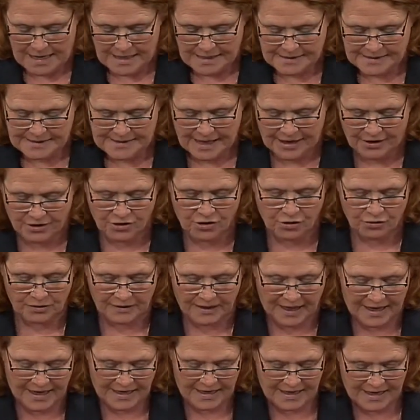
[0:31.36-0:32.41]
Senator
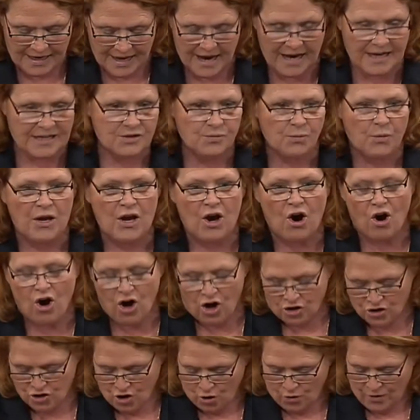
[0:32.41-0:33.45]
Leahy, as we
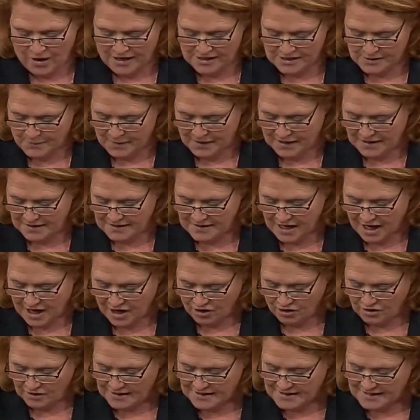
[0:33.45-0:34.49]
all know, has been a
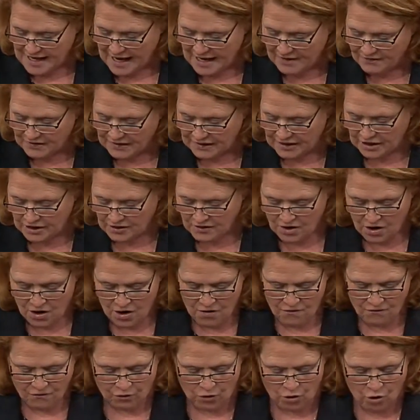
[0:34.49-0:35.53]
tireless advocate
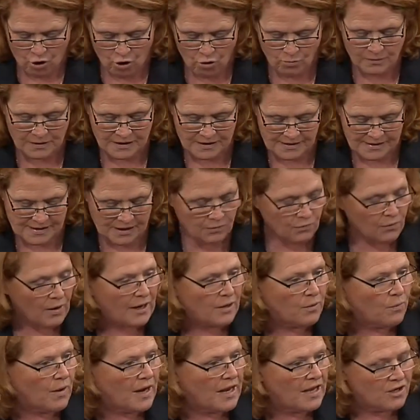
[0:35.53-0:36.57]
for homeless and
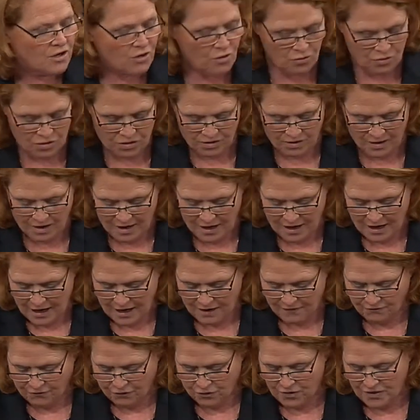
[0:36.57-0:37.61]
runaway youth
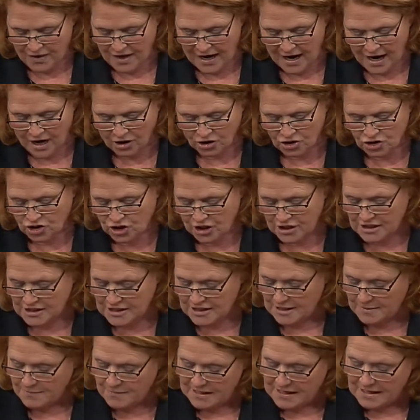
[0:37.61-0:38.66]
and for the
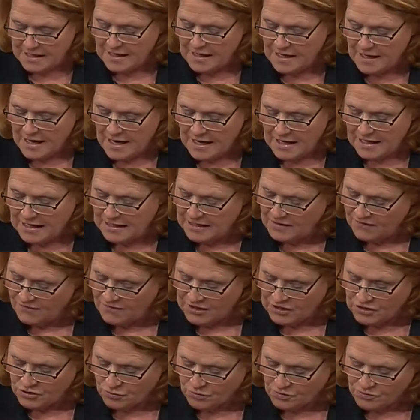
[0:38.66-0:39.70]
LGBT
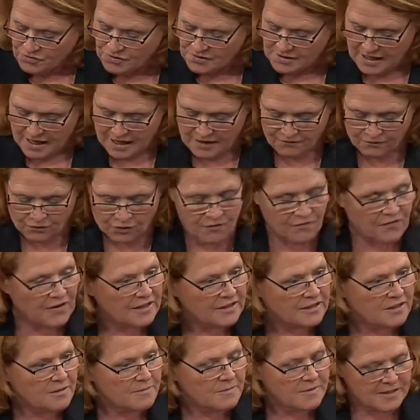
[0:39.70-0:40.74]
individuals and for
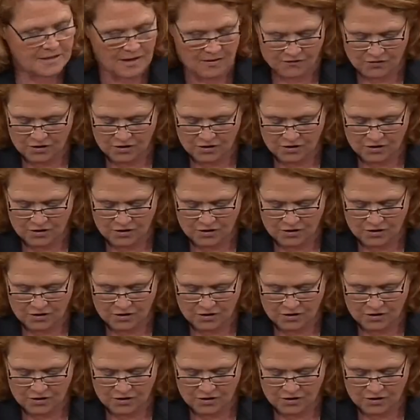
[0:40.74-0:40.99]
victims of